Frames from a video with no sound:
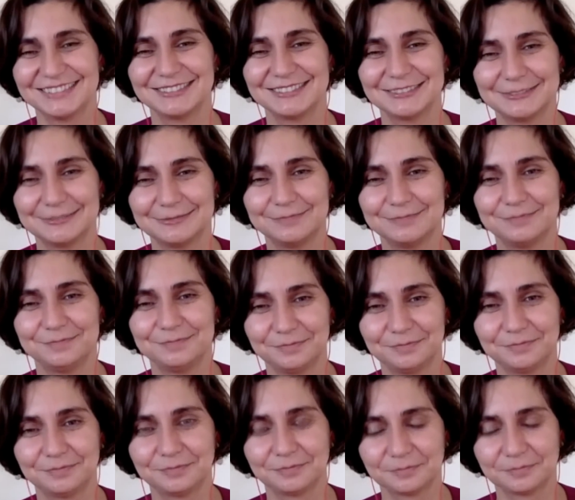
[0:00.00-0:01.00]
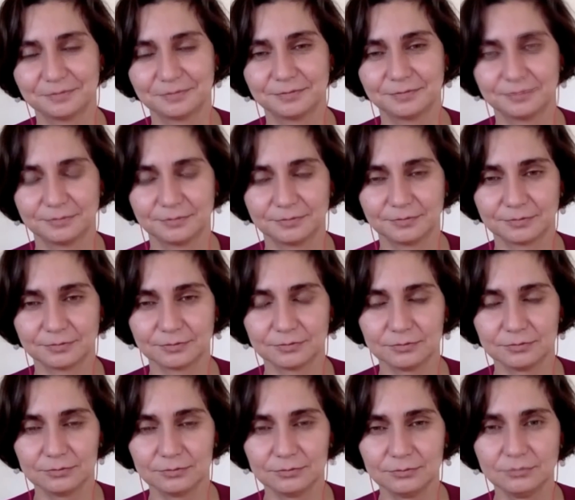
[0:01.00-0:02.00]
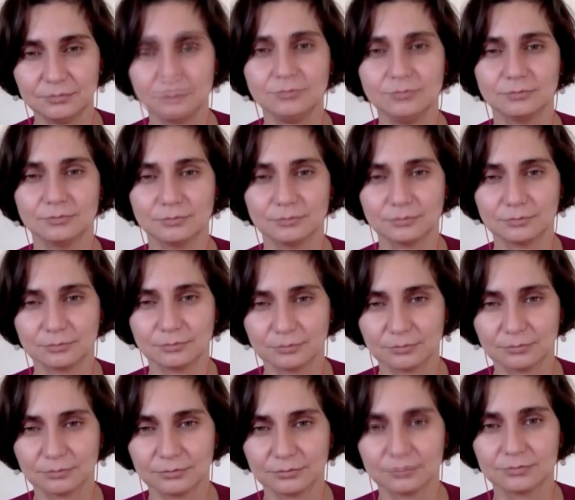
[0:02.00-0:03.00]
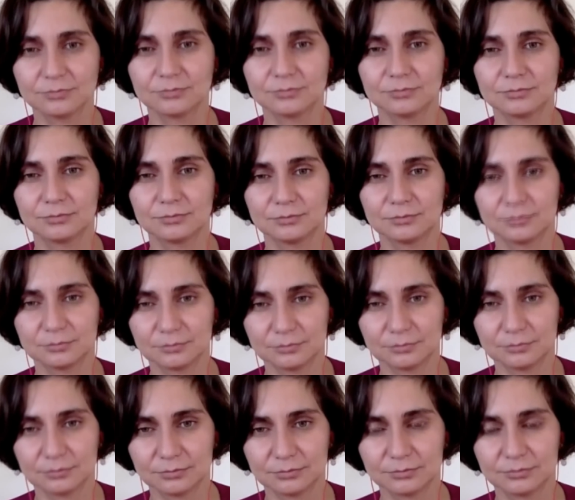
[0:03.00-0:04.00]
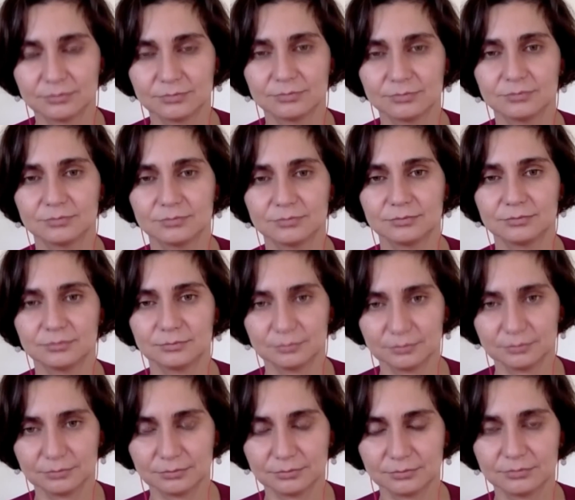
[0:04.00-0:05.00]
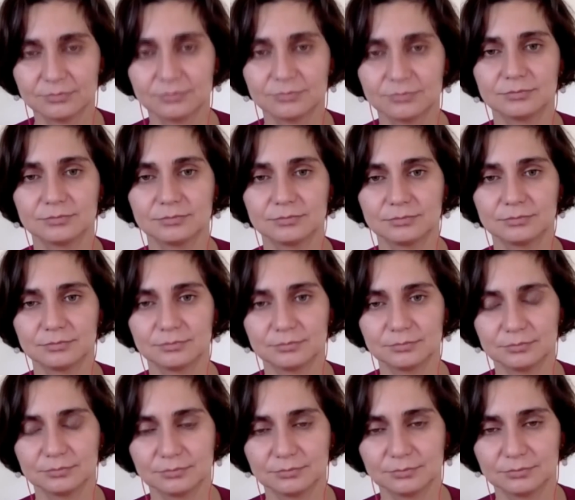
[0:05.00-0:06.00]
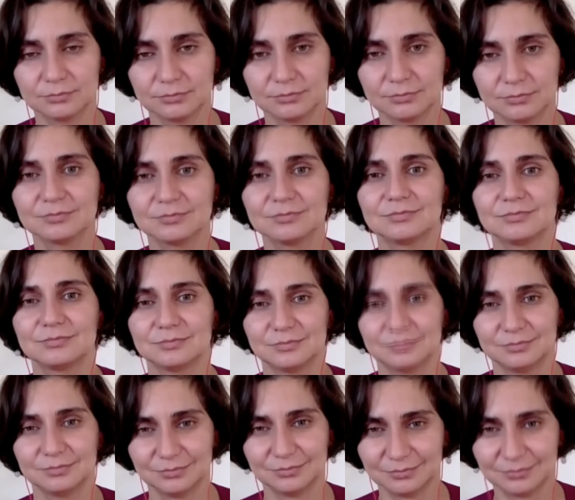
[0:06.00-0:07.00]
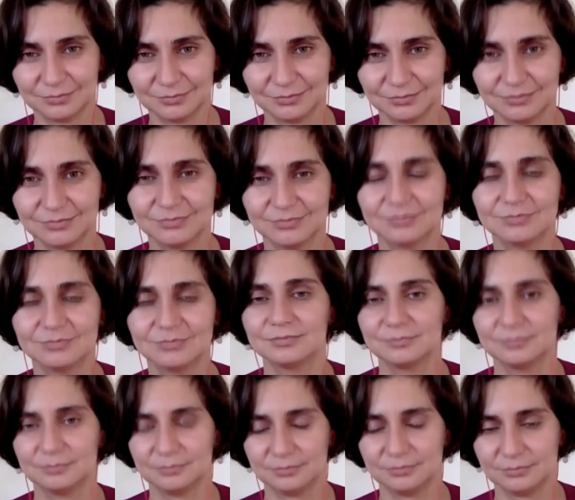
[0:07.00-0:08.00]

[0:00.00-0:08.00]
(silent)